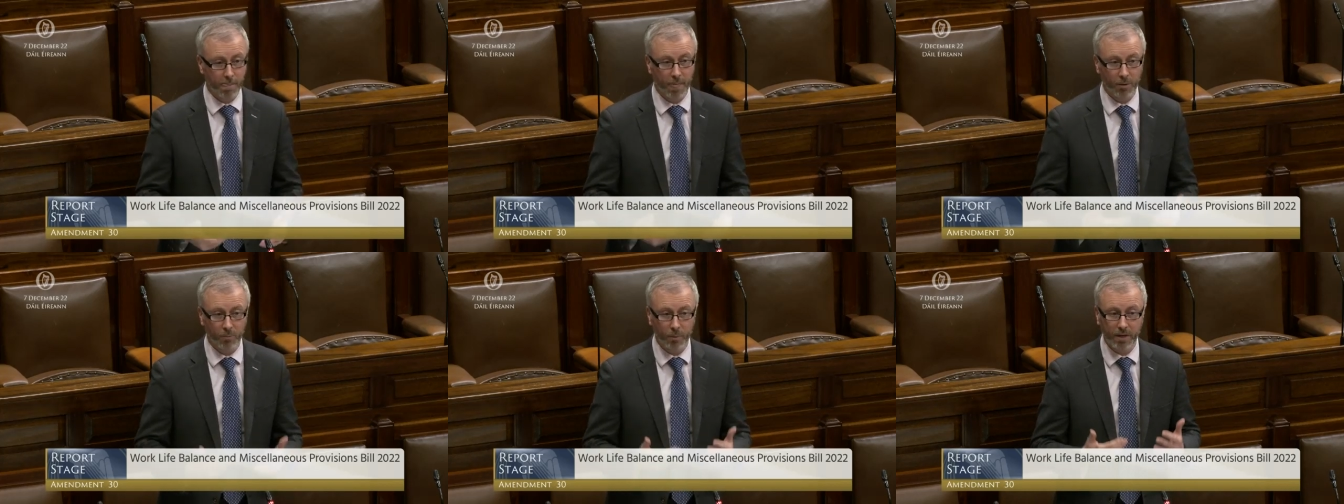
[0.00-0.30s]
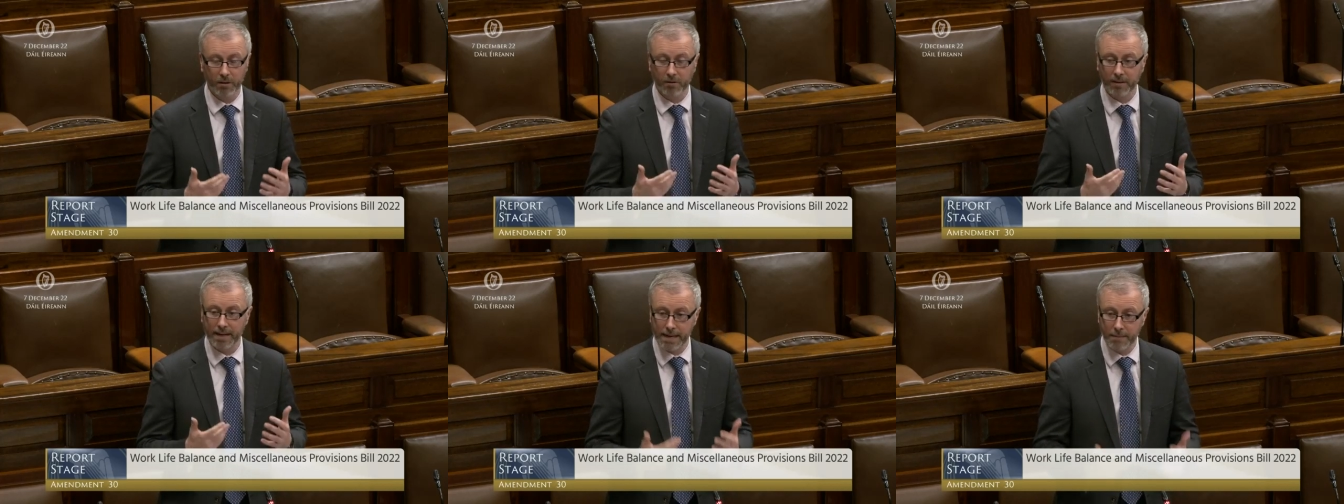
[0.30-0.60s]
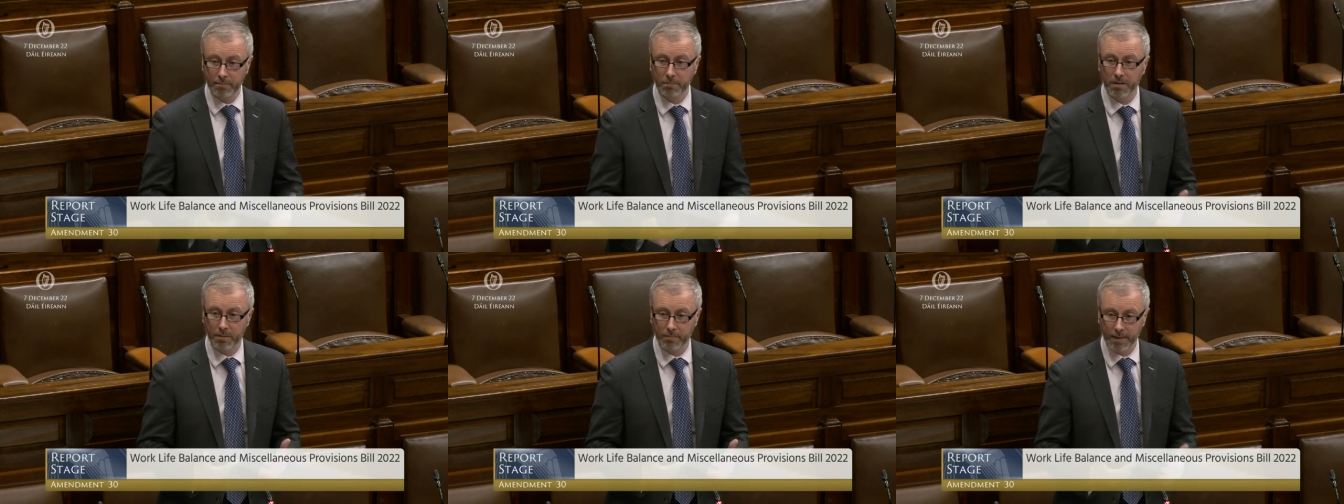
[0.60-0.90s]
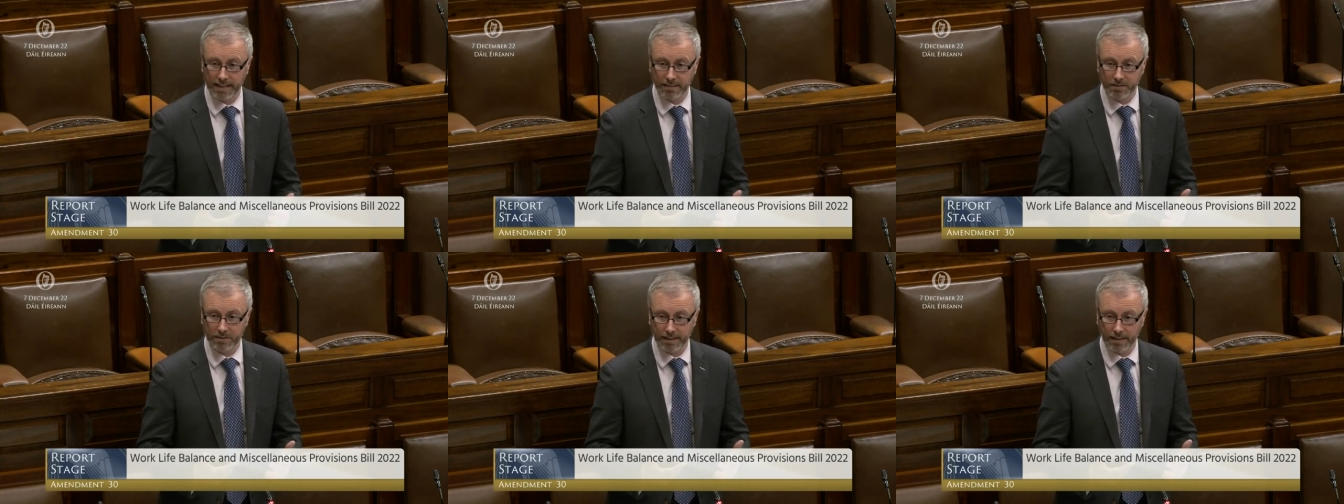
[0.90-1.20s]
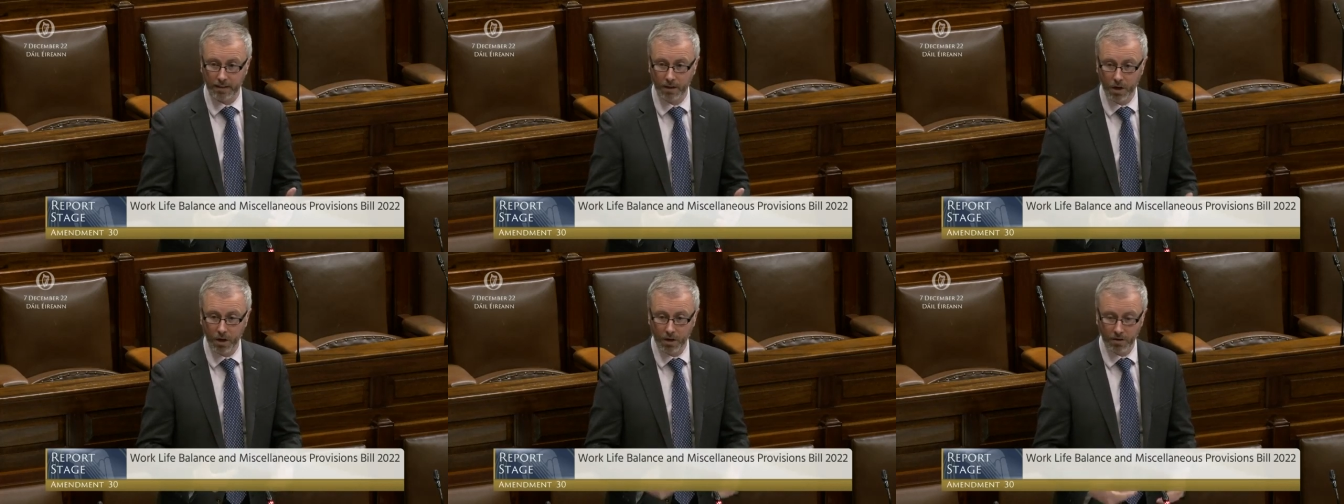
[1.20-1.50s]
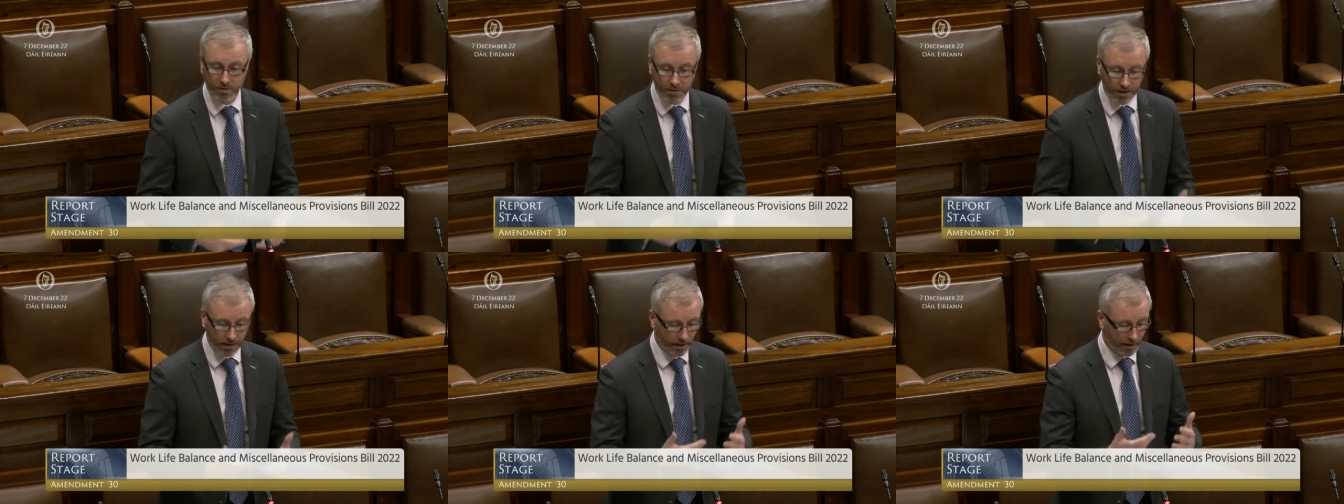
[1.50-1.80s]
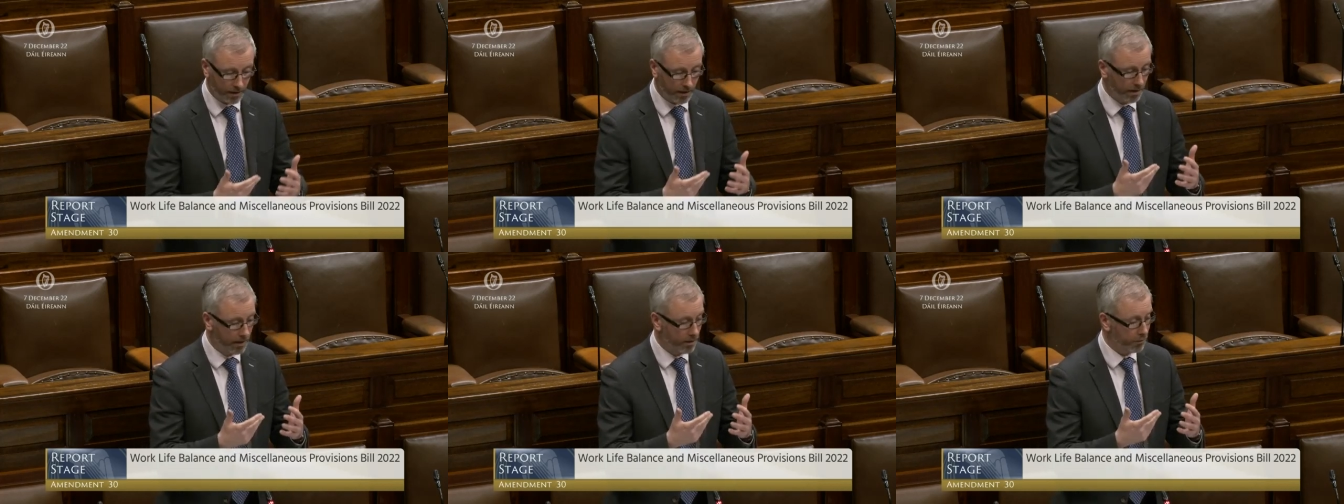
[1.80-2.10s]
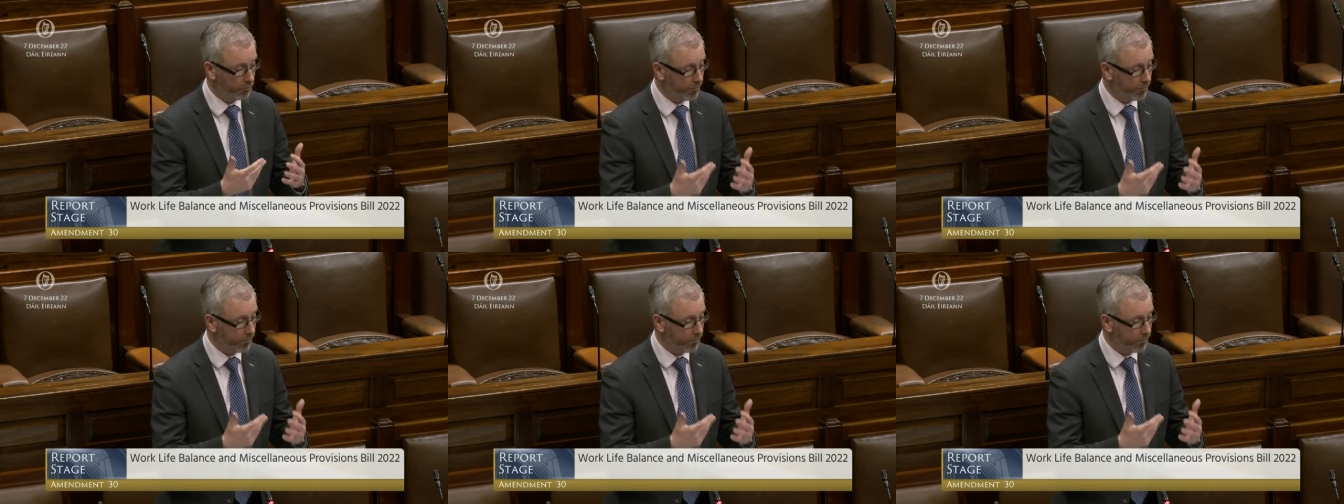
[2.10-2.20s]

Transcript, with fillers: We are implementing the